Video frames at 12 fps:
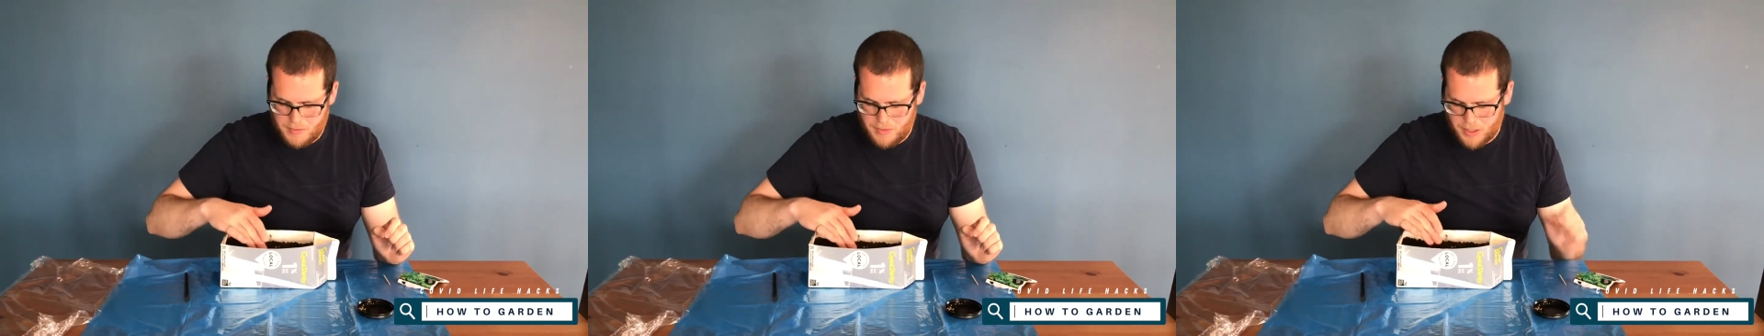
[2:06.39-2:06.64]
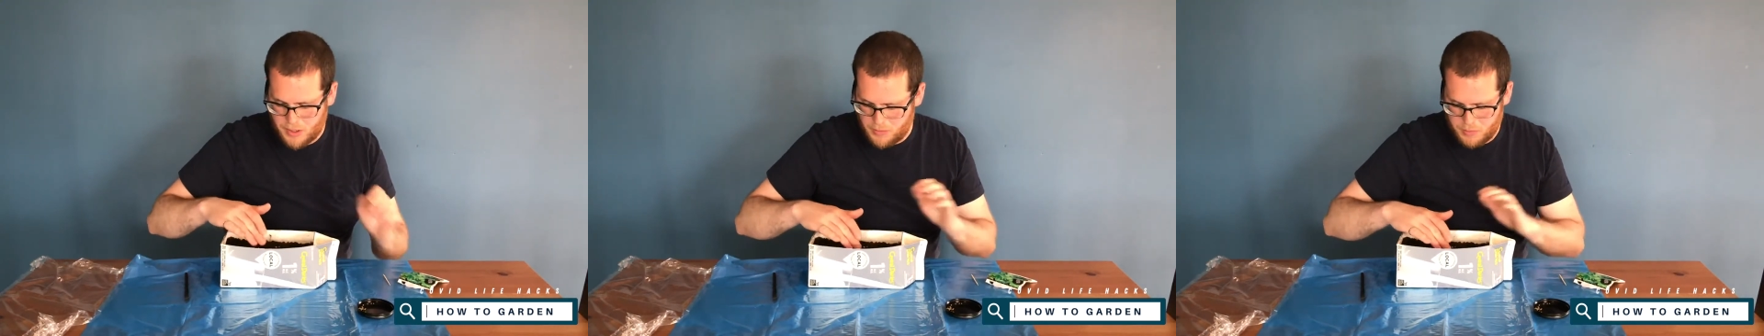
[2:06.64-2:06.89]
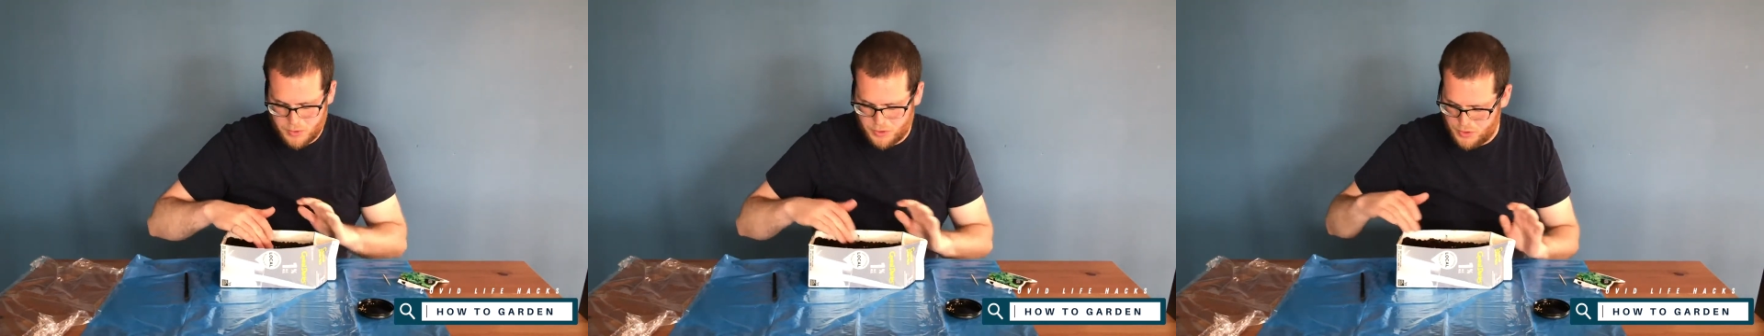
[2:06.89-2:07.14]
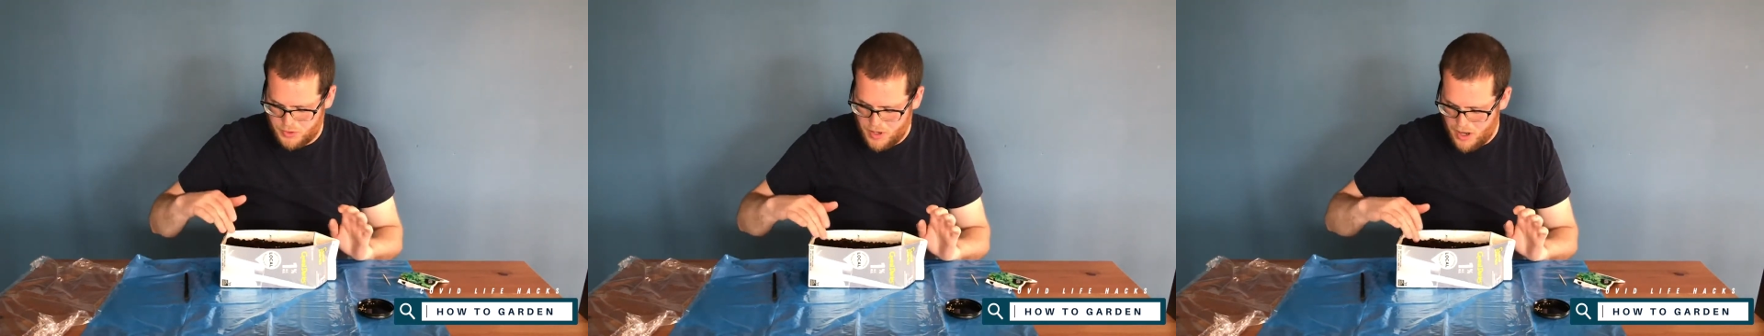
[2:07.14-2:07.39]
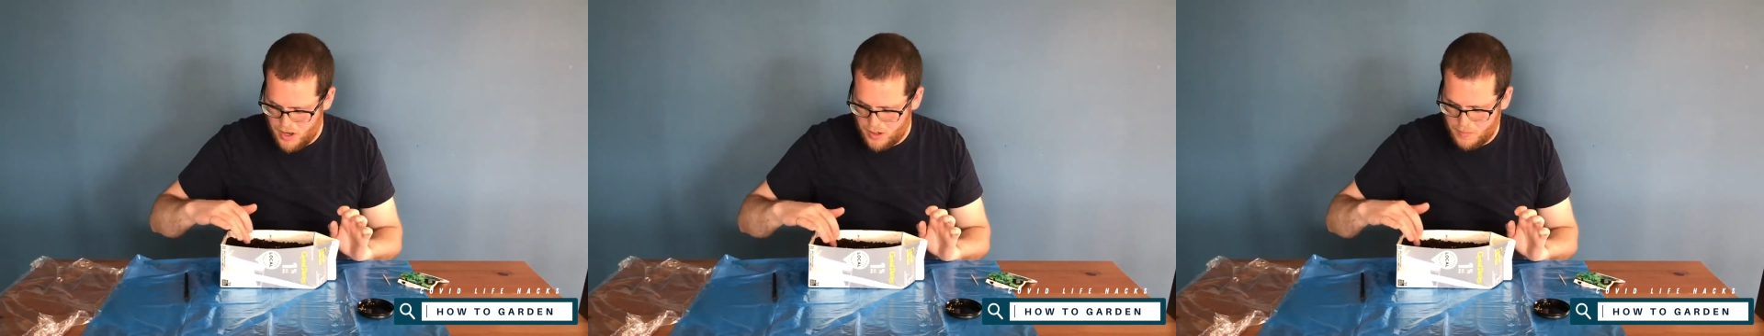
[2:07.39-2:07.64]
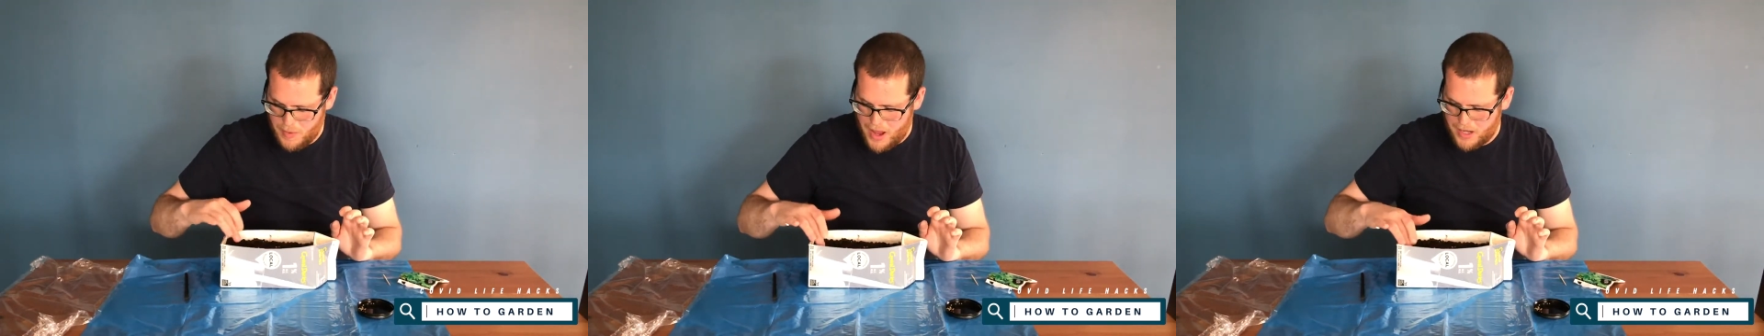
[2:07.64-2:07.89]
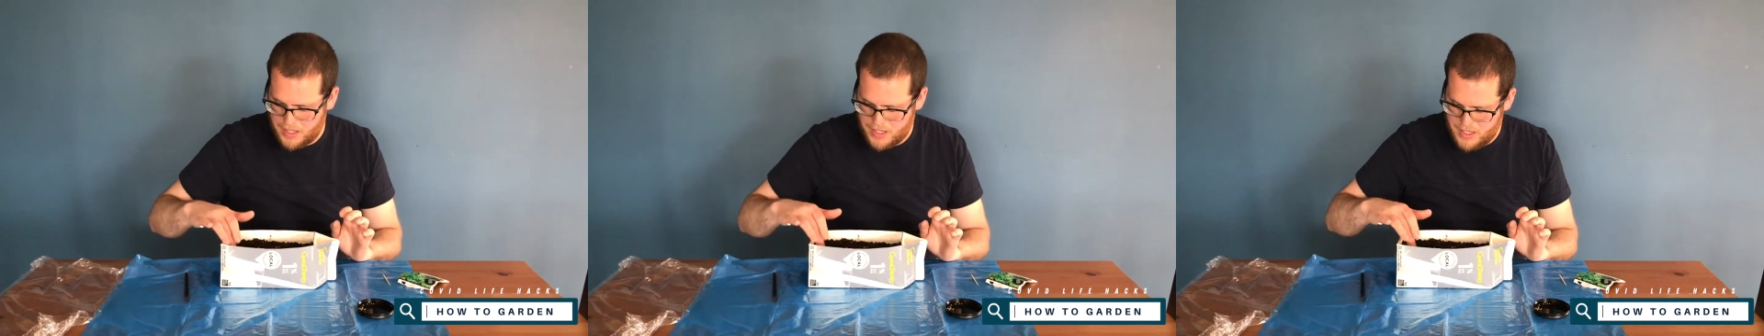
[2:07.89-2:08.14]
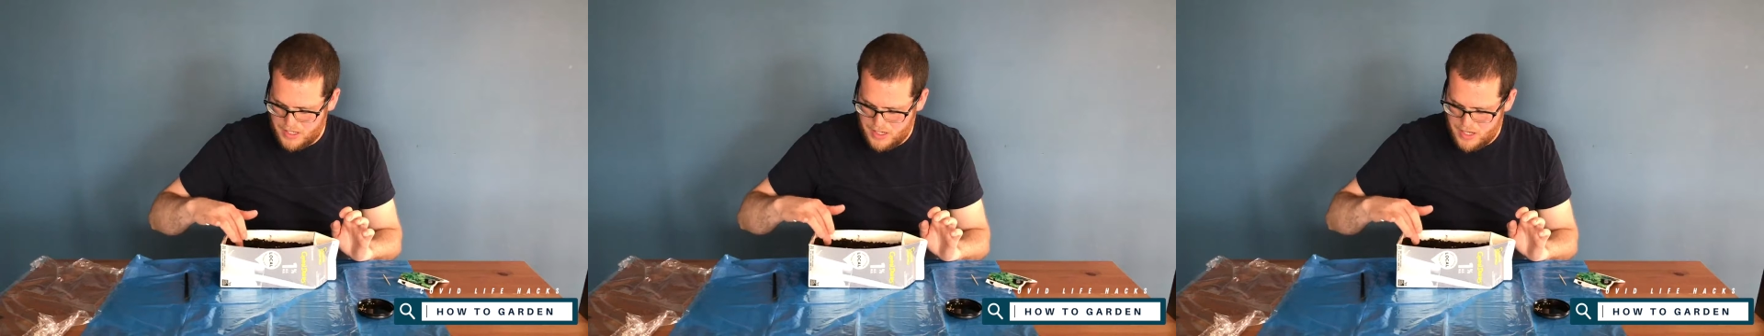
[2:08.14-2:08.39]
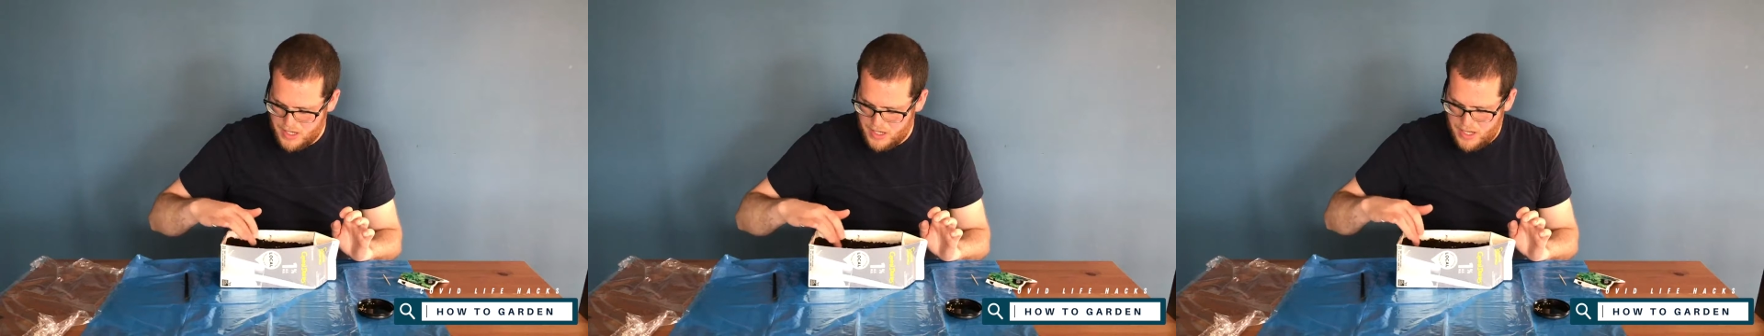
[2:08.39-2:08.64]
I'm not going to push too hard or pack it in.